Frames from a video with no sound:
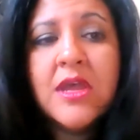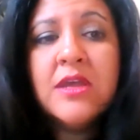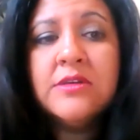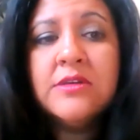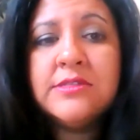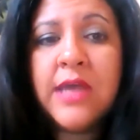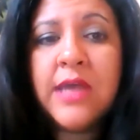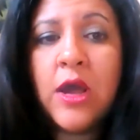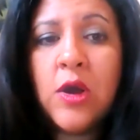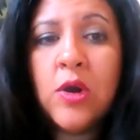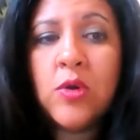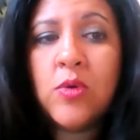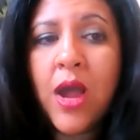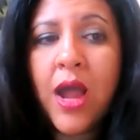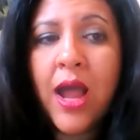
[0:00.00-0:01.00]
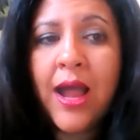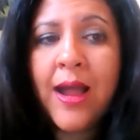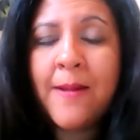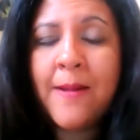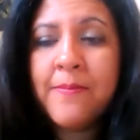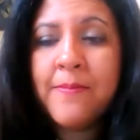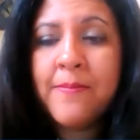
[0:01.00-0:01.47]
So,
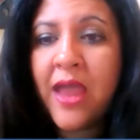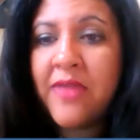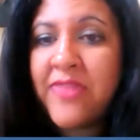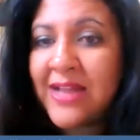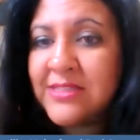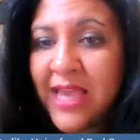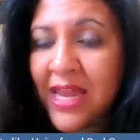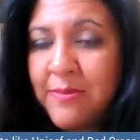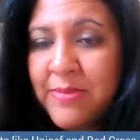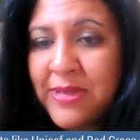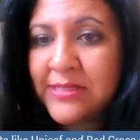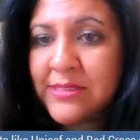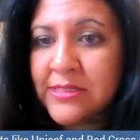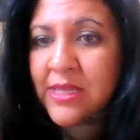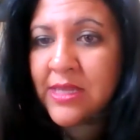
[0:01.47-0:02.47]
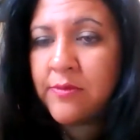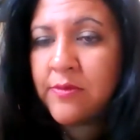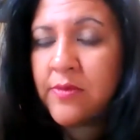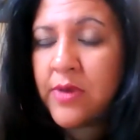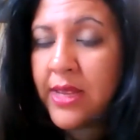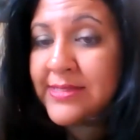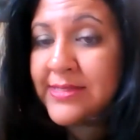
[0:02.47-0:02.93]
um, and that's any business
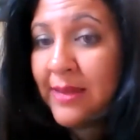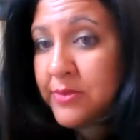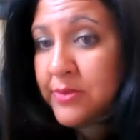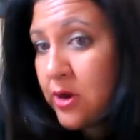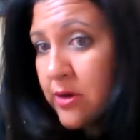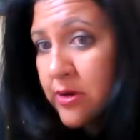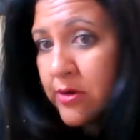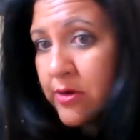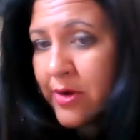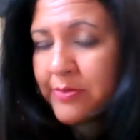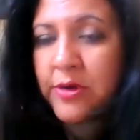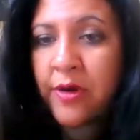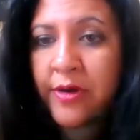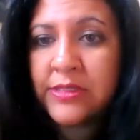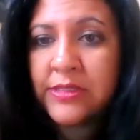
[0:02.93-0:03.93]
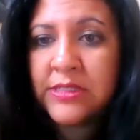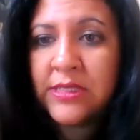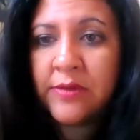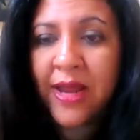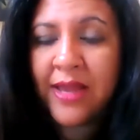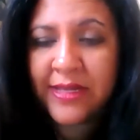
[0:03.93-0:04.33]
can accept cryptocurrency, right?